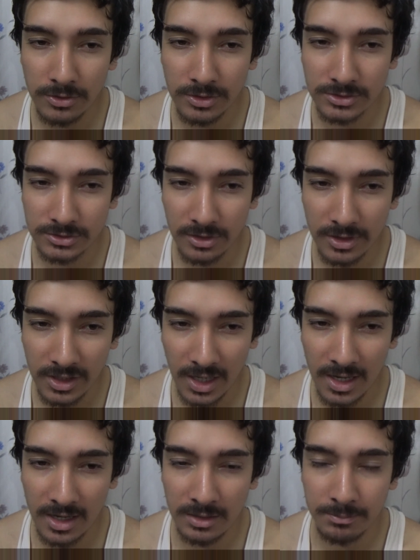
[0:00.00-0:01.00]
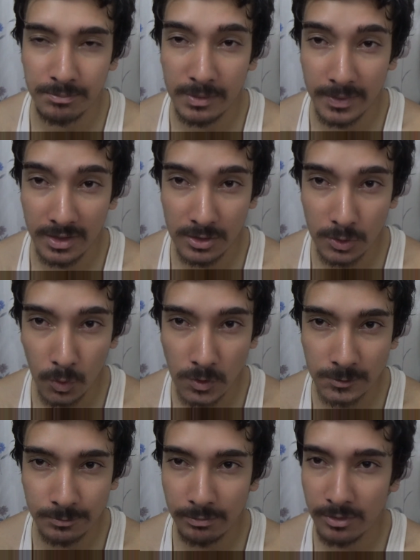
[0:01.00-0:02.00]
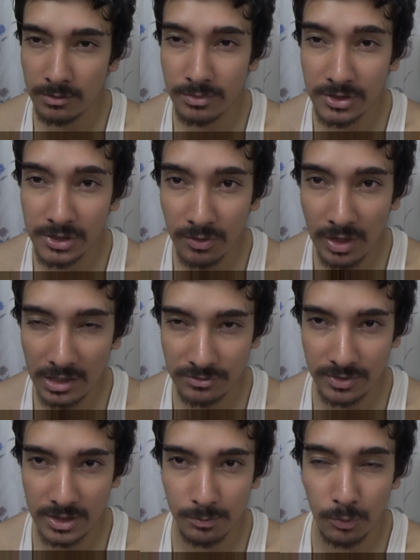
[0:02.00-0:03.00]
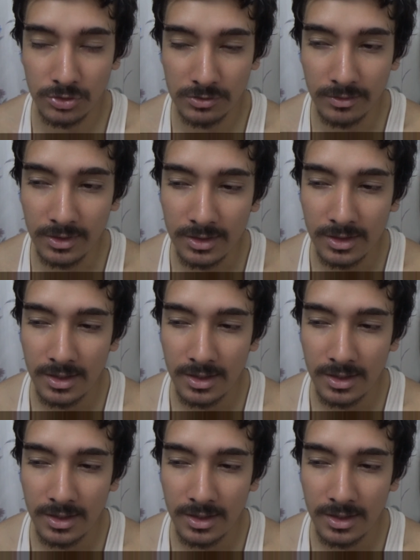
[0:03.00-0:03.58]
to study and prepare notes, prepare video as far as possible,